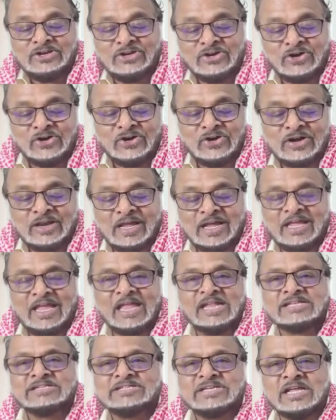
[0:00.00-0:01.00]
turned
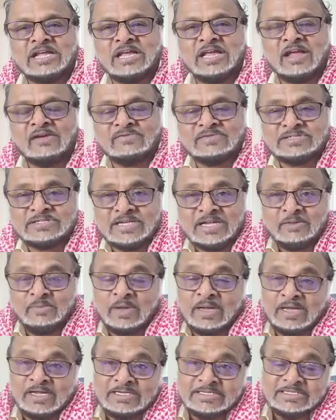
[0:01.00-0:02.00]
against the AFC,
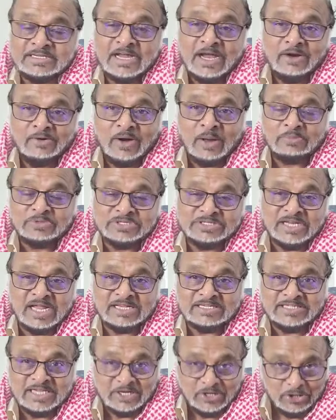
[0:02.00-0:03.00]
because
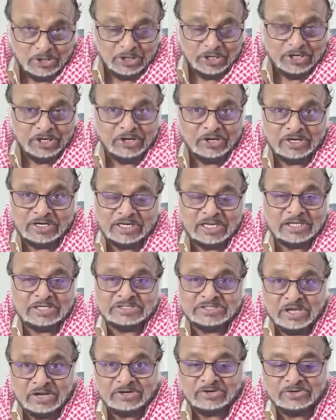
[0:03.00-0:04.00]
Ramjetan said earlier that he
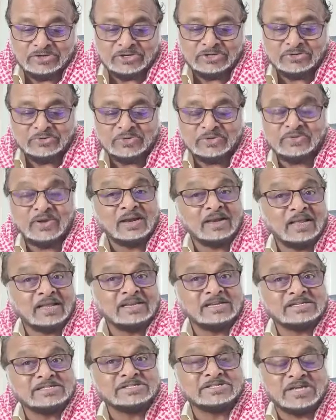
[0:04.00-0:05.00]
is not going to do it. Right,
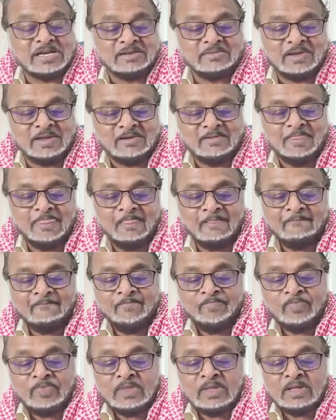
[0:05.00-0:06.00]
ladies and gentlemen?
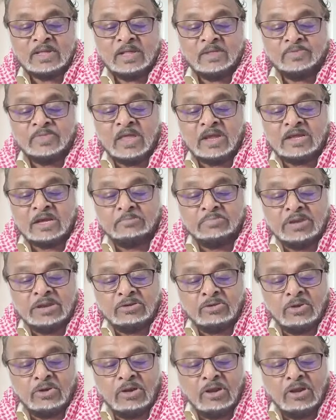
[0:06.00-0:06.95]
There can be no